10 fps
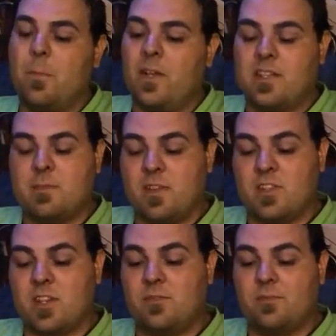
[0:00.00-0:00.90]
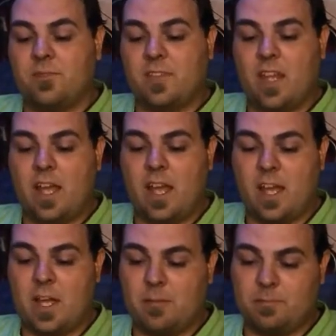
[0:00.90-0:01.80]
but it smells good.
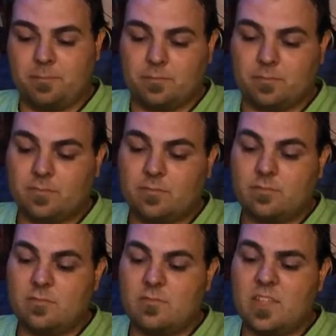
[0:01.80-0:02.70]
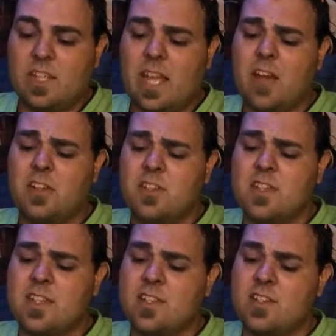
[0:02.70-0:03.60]
How to
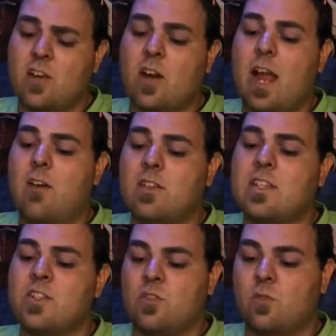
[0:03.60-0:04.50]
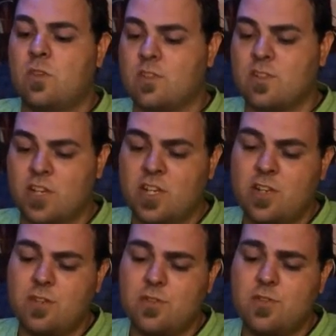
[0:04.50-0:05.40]
use or how essential oils are
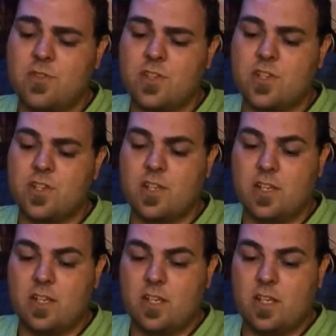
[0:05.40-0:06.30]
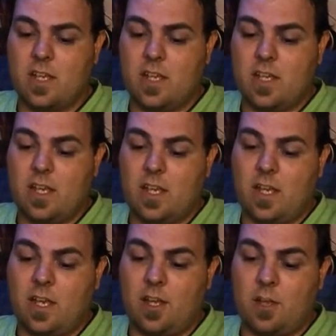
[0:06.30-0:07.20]
used.
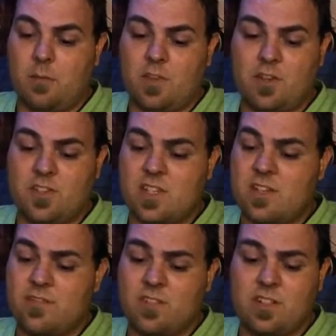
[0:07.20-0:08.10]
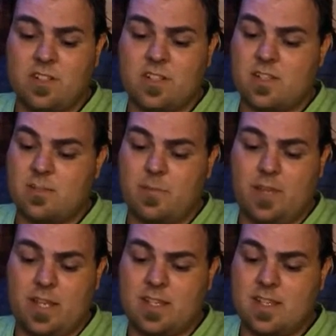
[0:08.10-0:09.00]
There's different
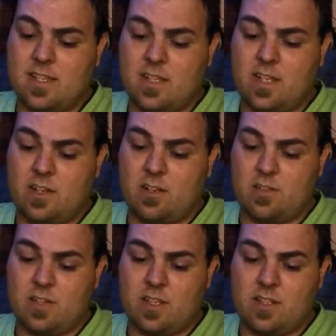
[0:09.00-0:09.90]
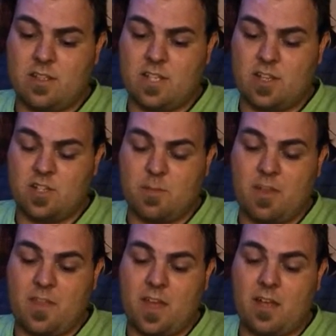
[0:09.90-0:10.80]
places in here that tells you
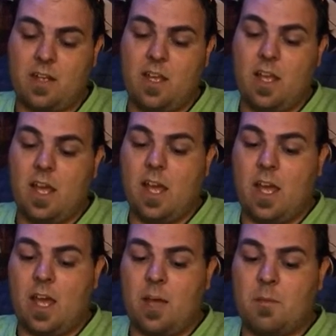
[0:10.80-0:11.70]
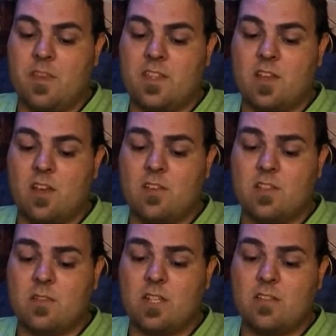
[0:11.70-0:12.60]
about that. This
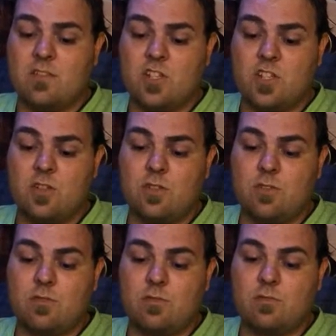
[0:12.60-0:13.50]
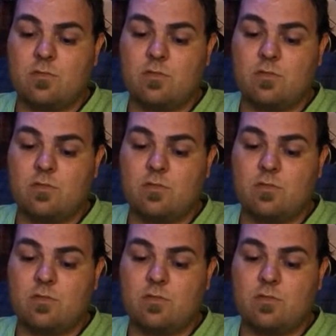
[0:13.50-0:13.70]
also gives you,